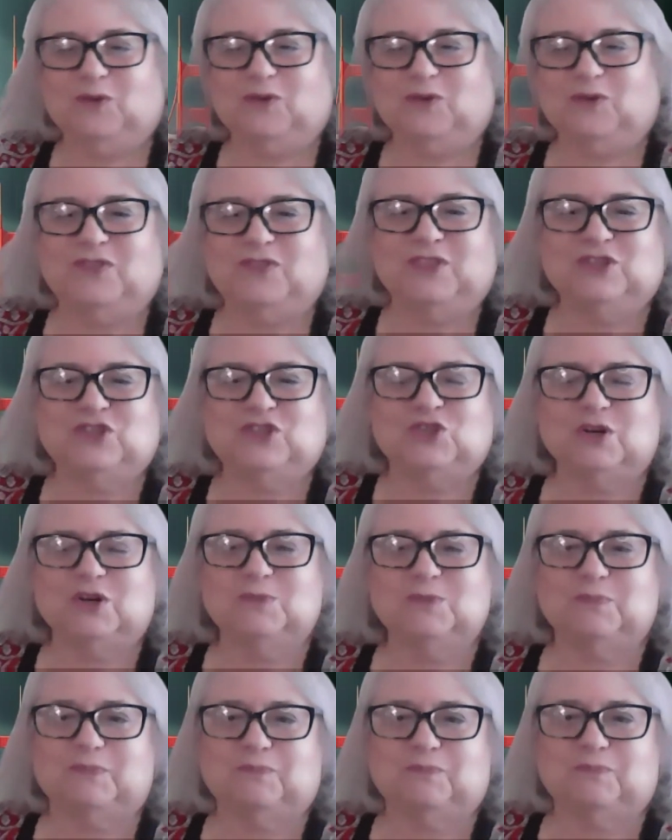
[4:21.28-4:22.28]
the short
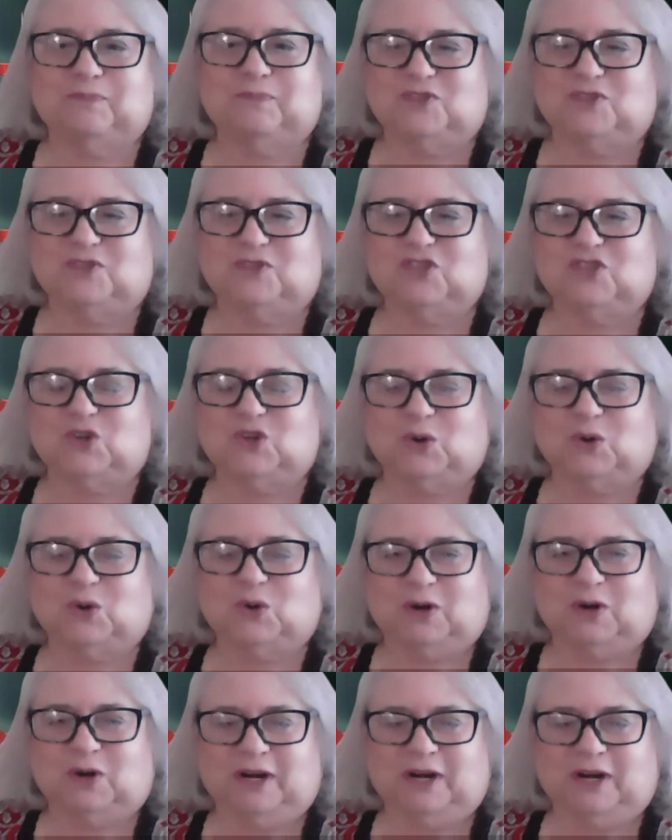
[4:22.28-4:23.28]

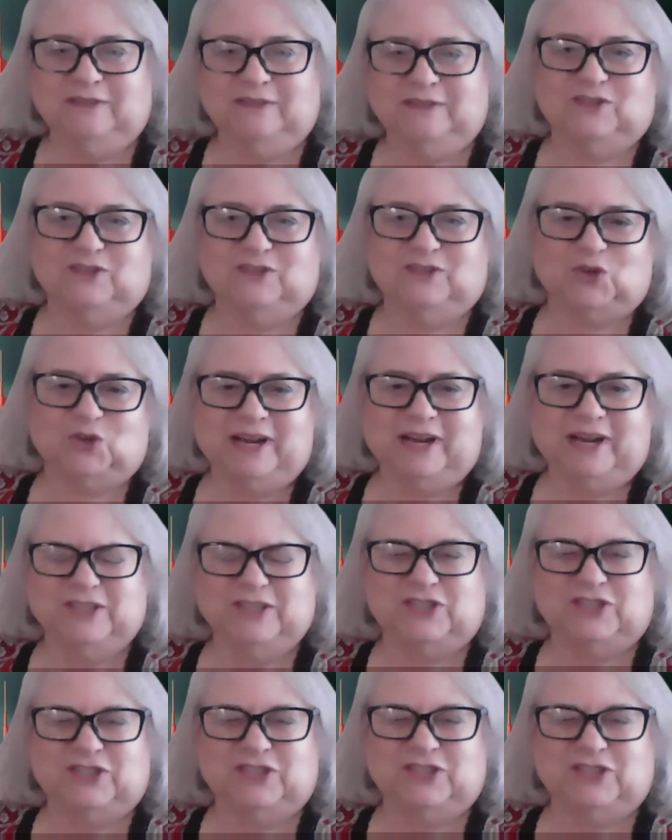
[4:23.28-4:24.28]
story, the short answer
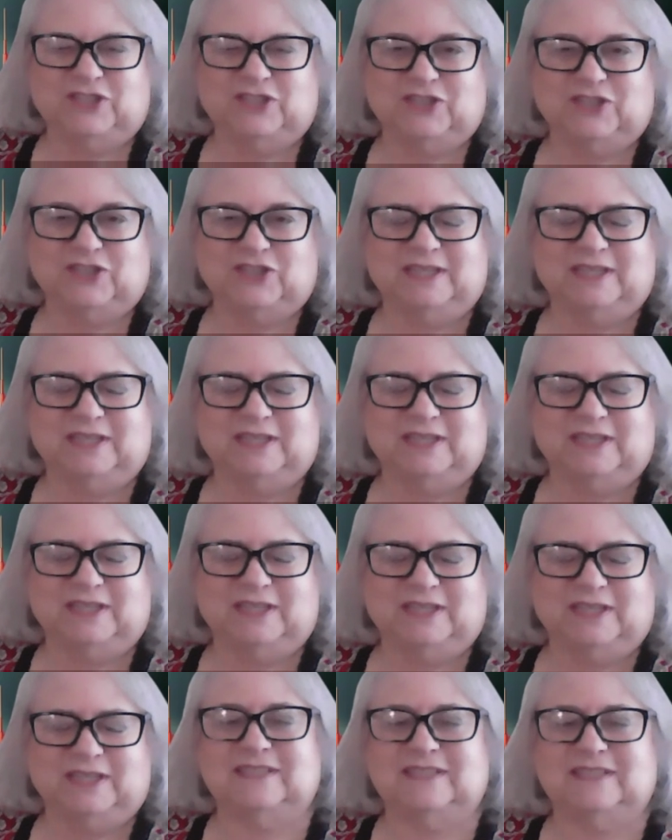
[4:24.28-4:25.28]
is
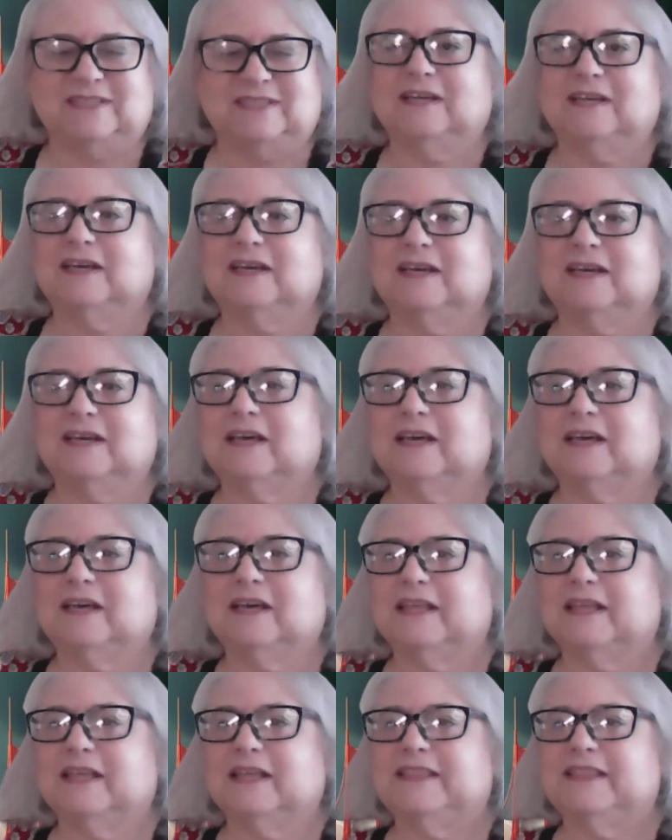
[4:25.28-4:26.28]

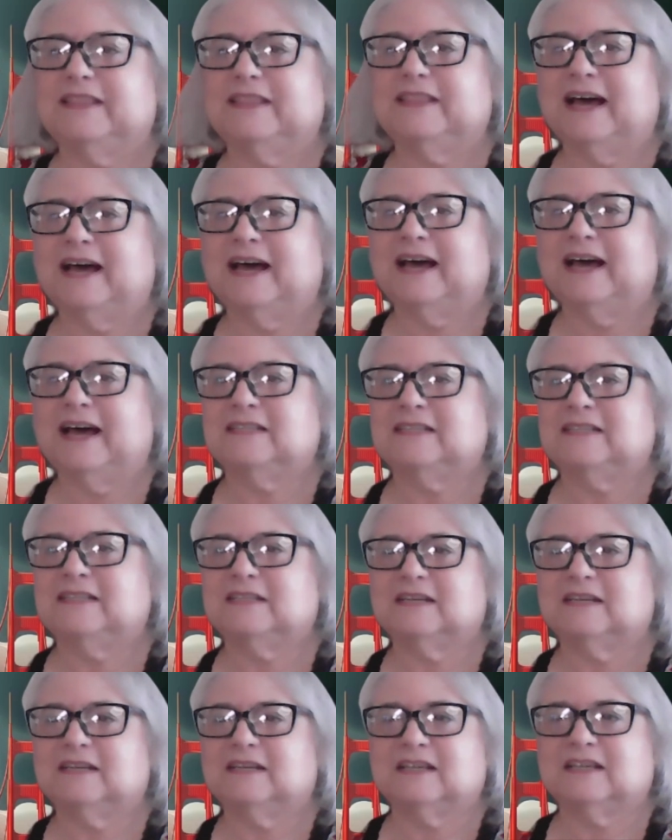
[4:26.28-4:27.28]
that
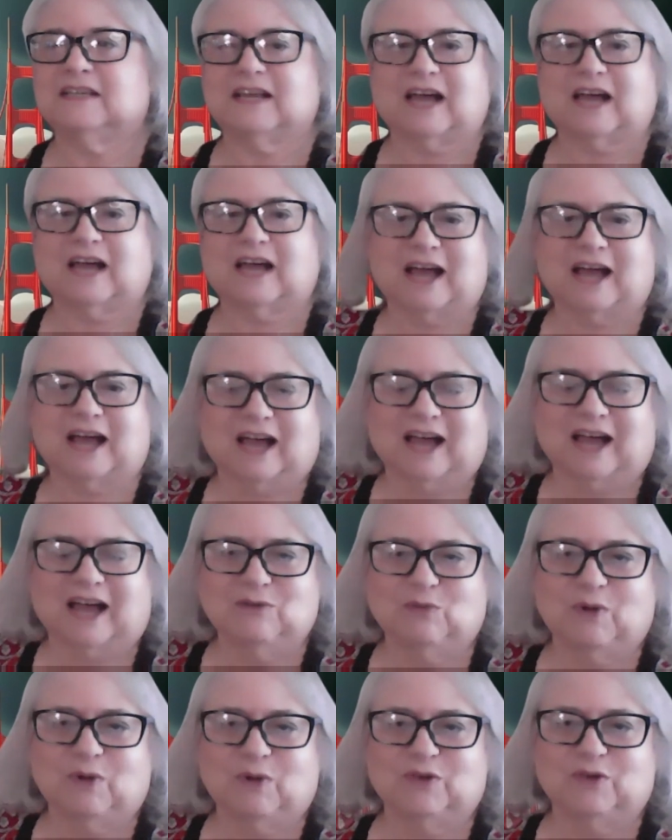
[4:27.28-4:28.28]
I
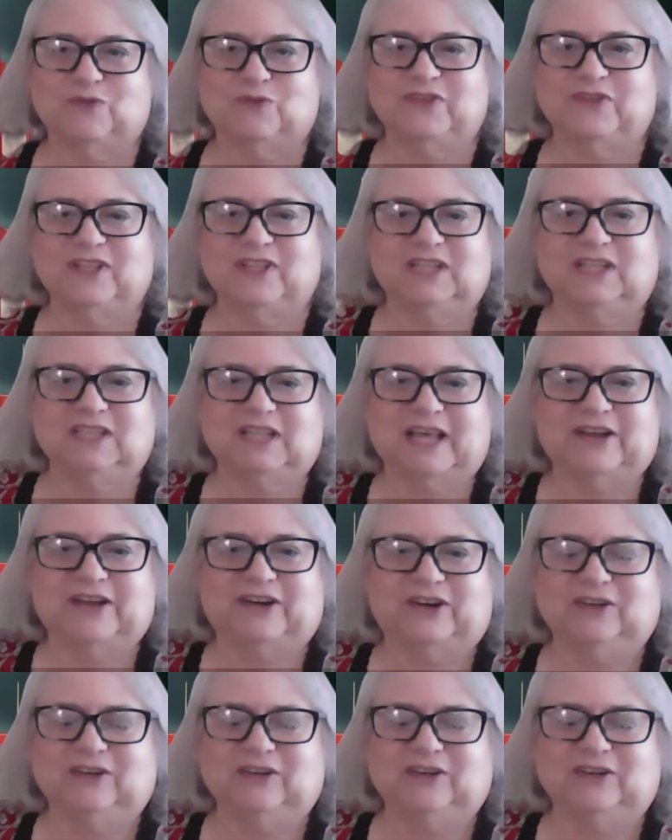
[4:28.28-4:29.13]
wrote Phil a letter.